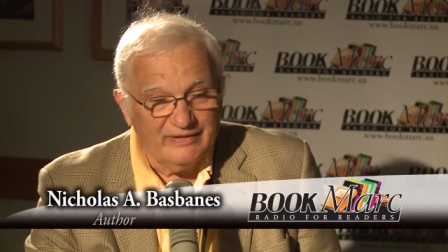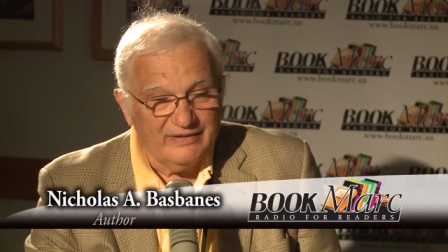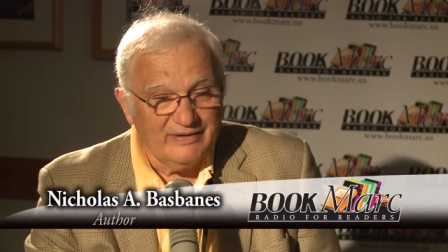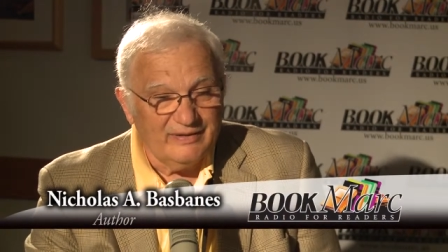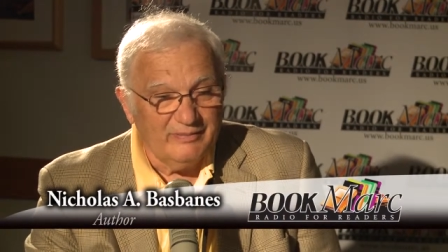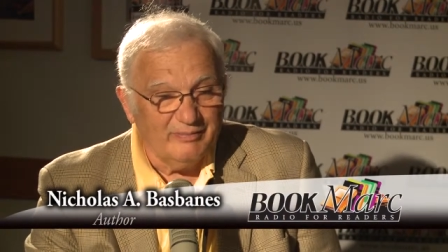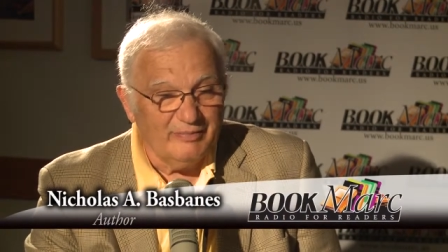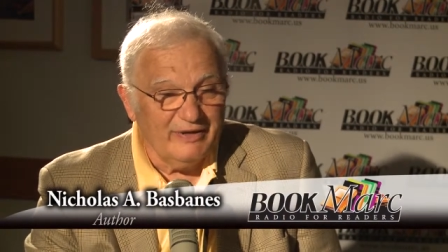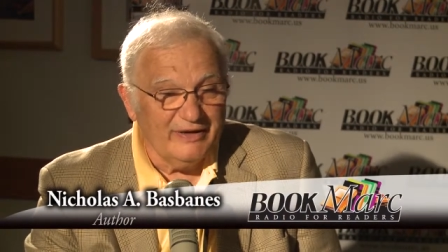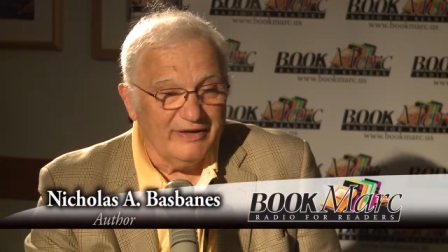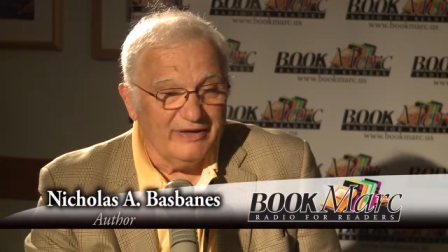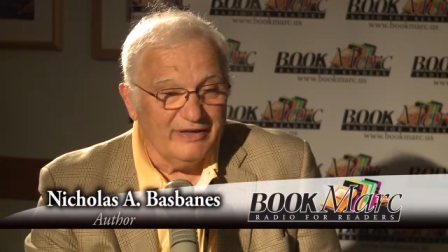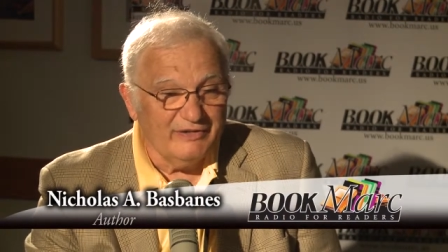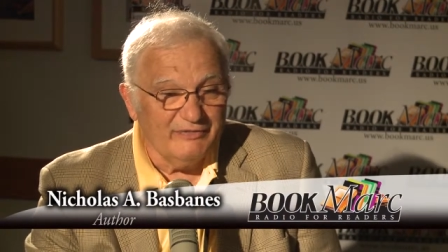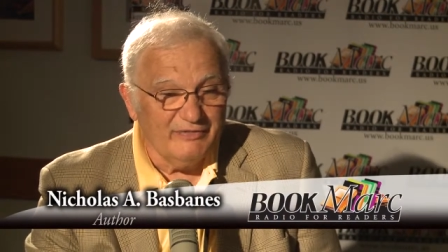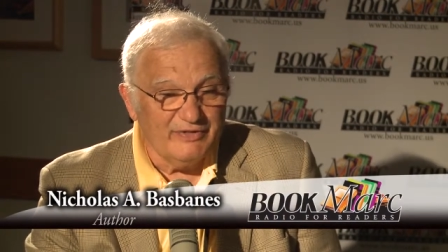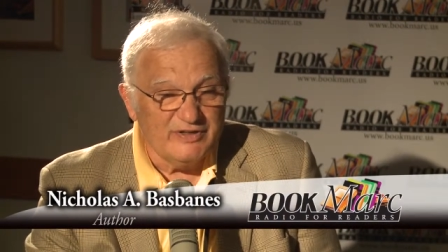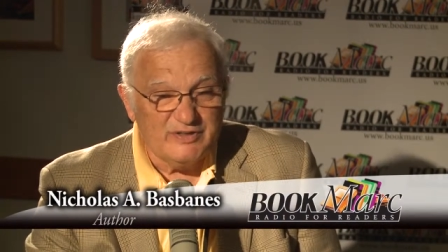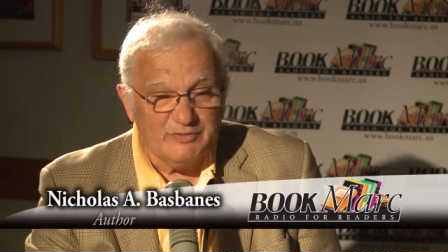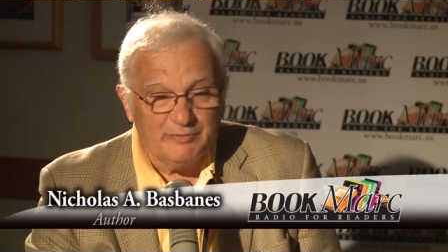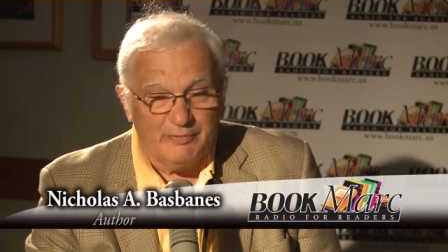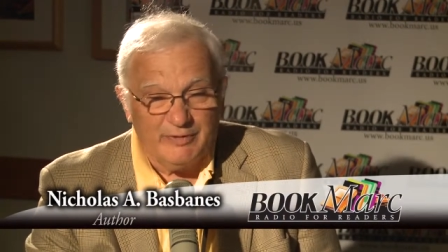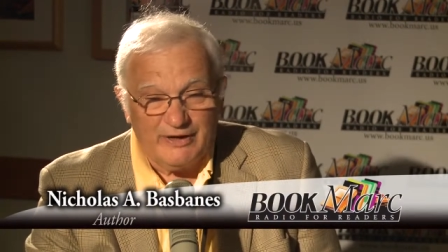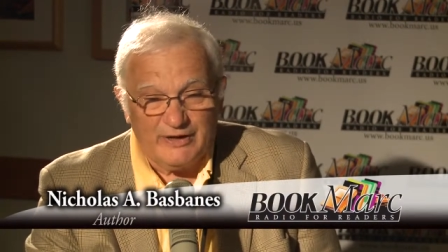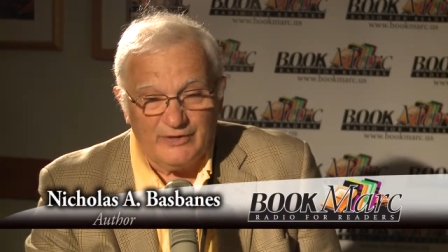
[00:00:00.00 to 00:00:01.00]
and abiding
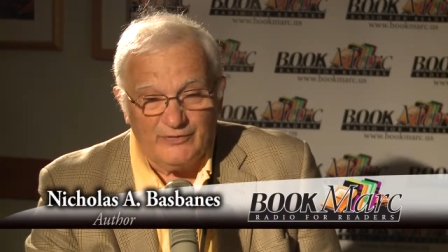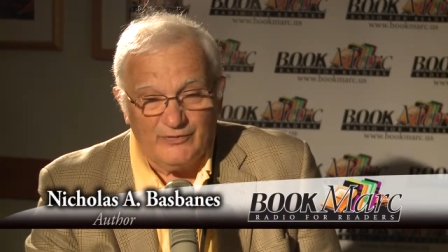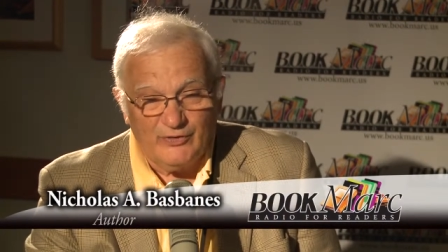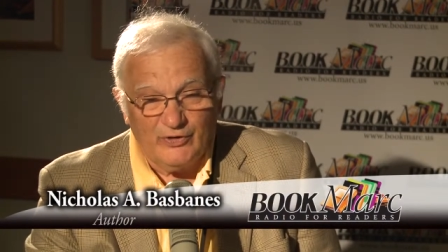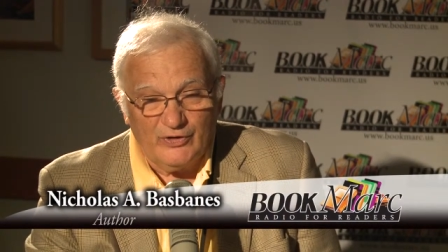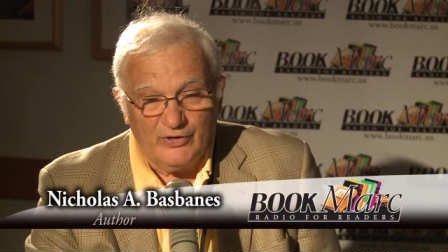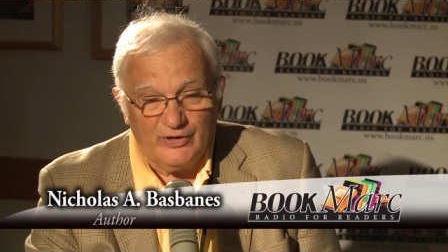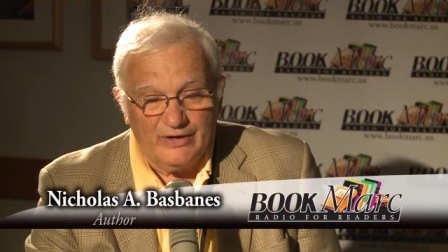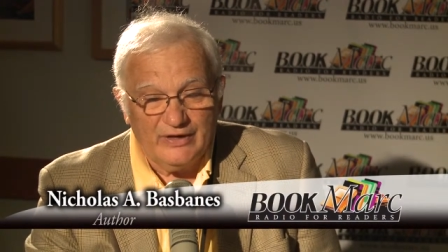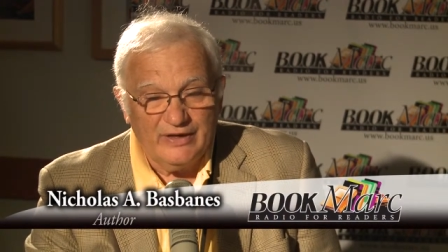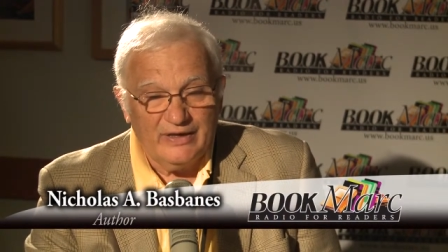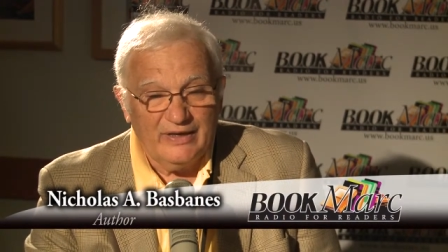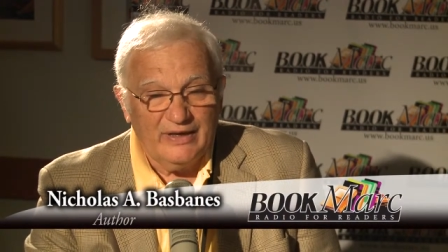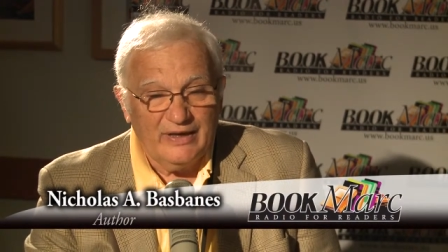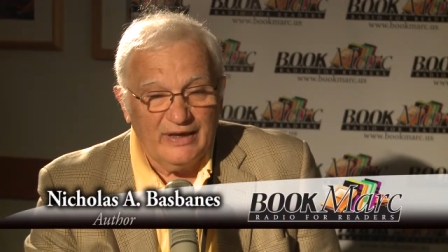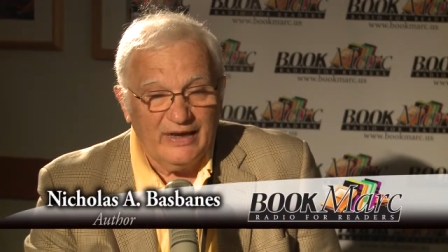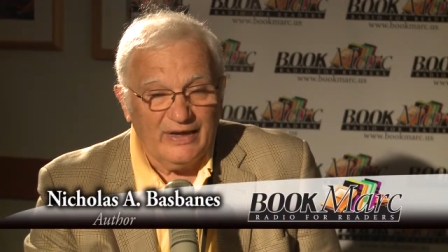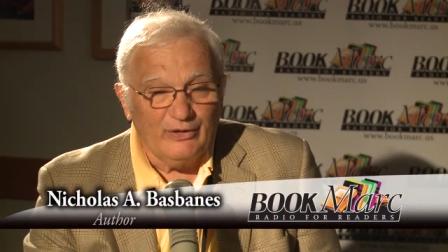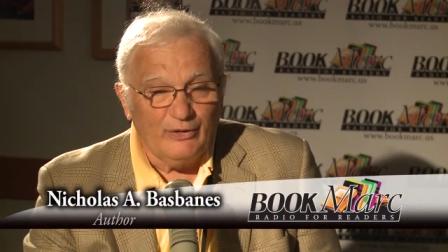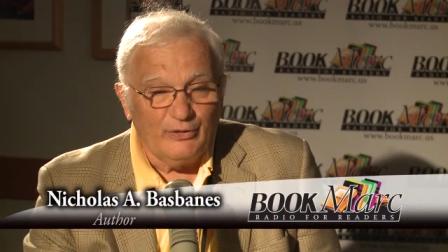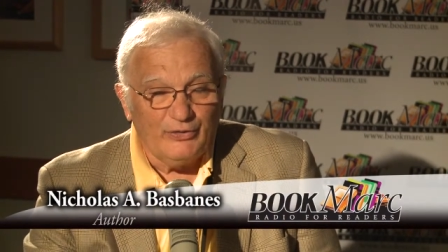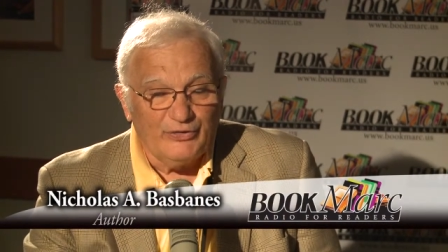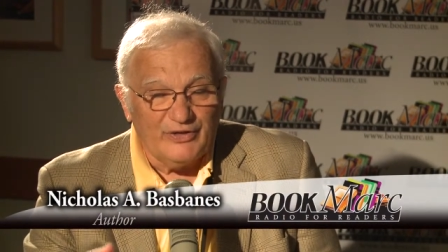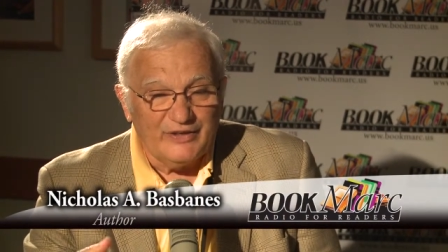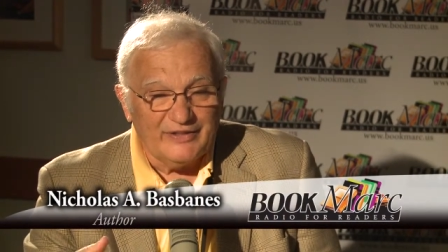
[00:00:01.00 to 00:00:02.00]
respect for it. I
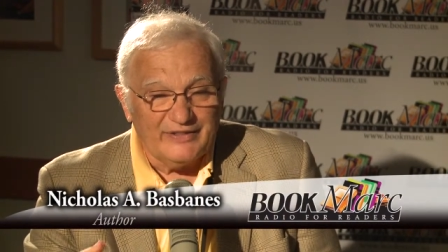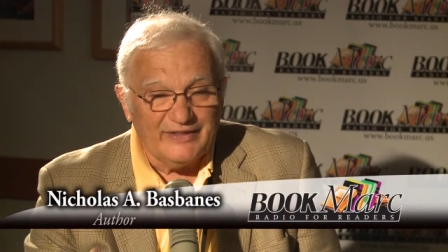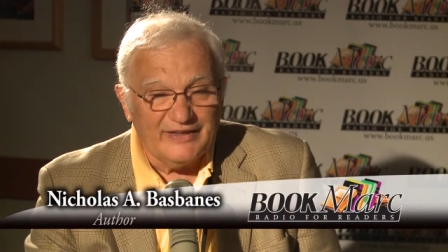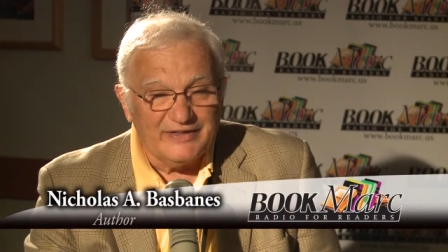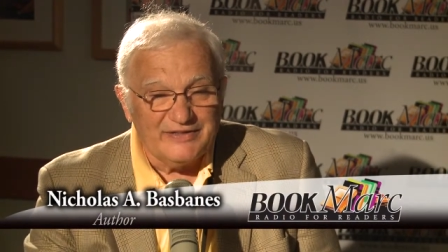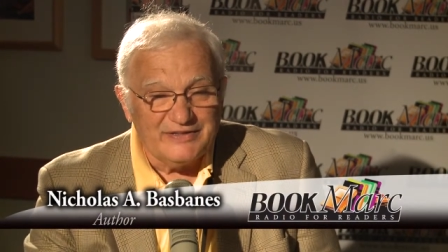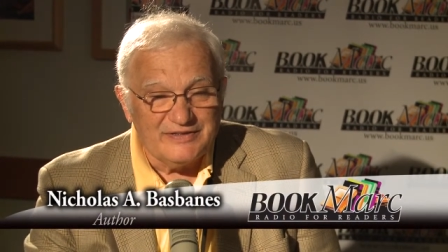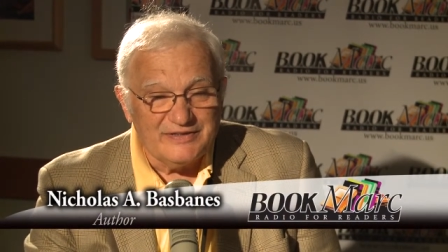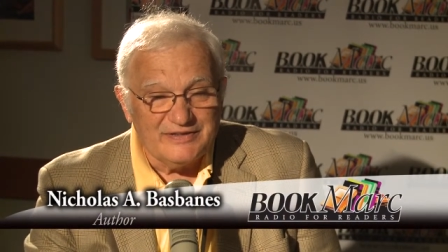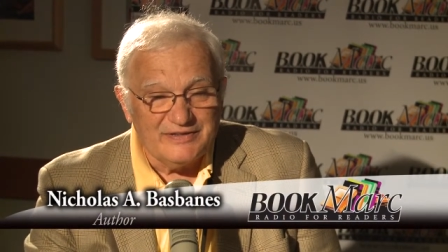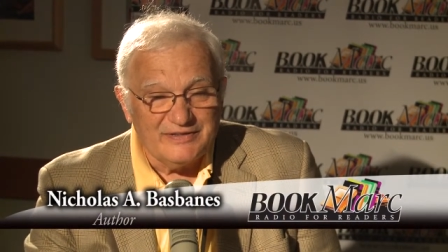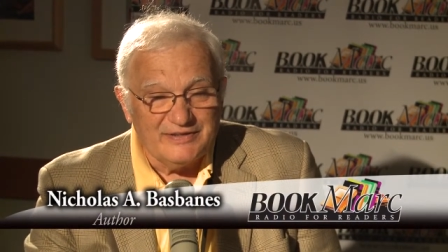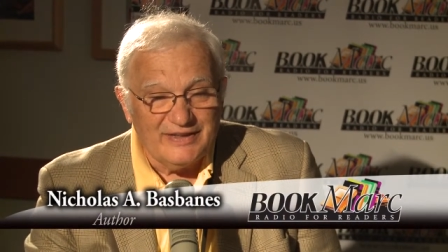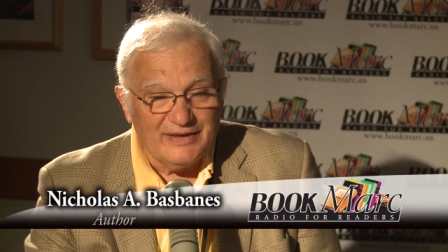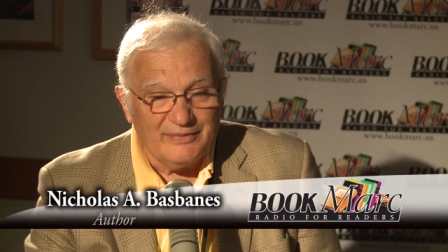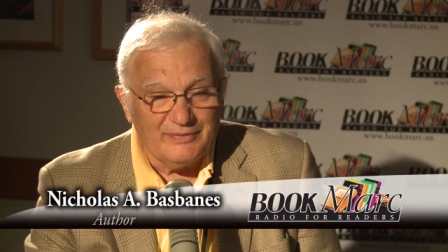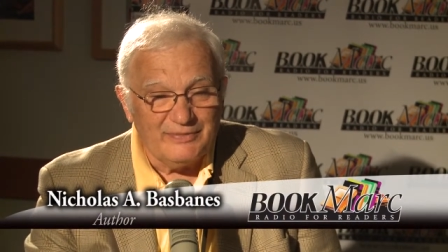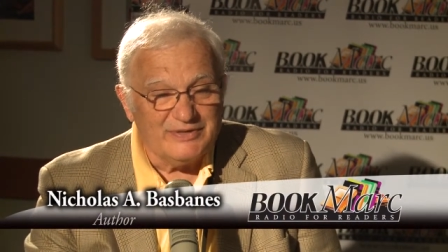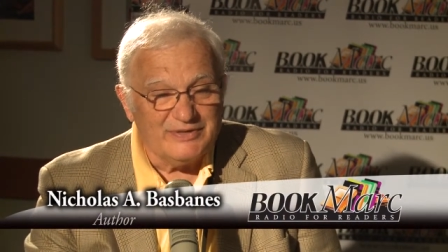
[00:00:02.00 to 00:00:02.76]
don't think that's that